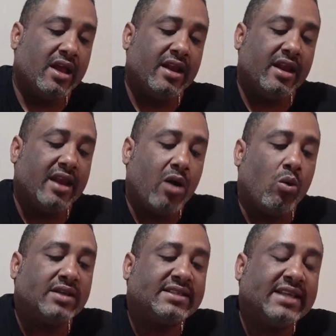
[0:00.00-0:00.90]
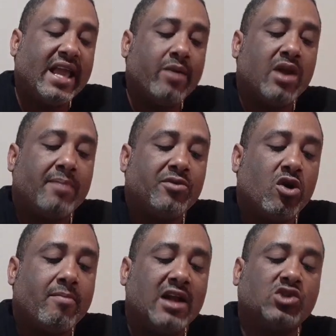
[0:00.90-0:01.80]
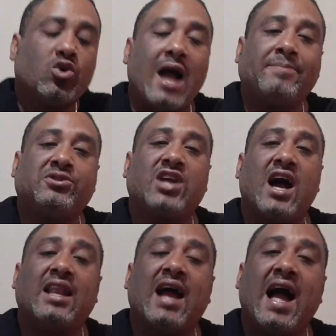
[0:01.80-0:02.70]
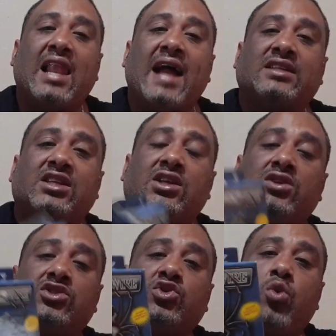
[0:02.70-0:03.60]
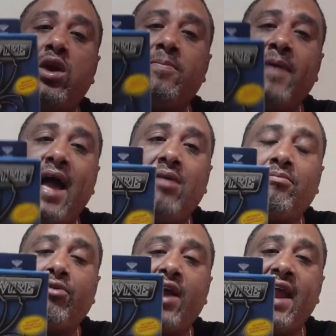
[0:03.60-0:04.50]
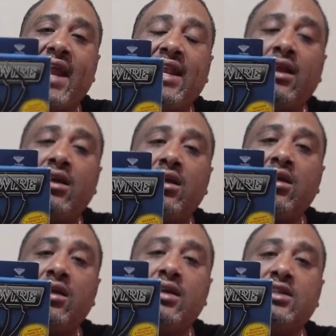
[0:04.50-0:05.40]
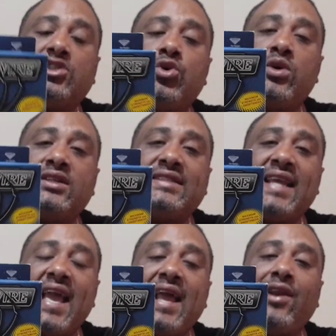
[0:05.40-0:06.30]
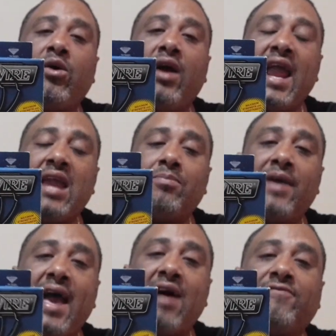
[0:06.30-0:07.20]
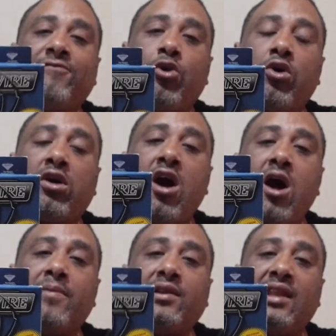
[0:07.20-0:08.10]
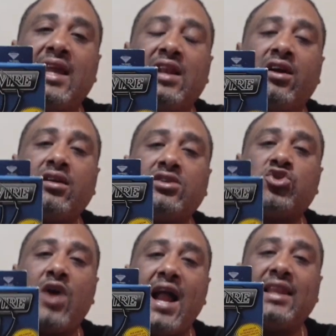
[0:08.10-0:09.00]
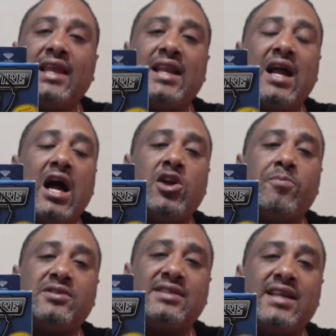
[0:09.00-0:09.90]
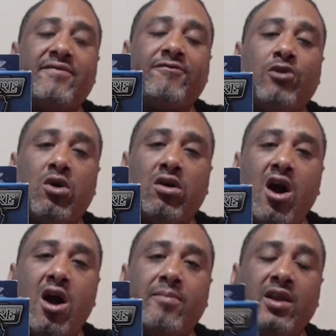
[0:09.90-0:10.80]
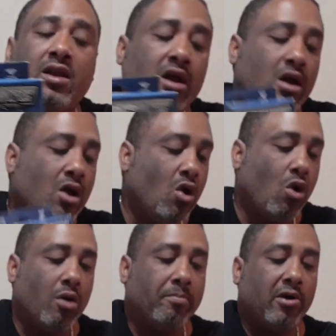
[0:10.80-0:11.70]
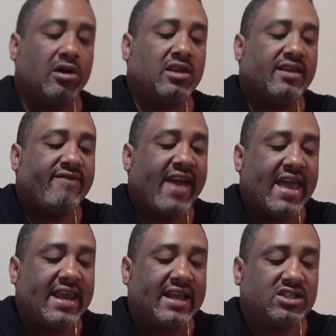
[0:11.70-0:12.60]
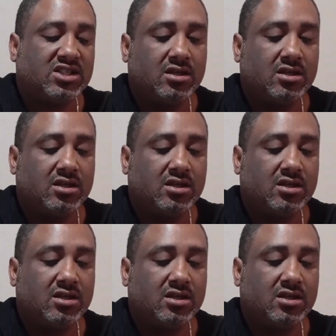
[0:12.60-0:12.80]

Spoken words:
Now, once again, when I'm doing my drop shot, I like to use 20-pound braid to a 10 or 8-pound fluorocarbon leader, Trilene 100% fluorocarbon, or Berkeley Vanish.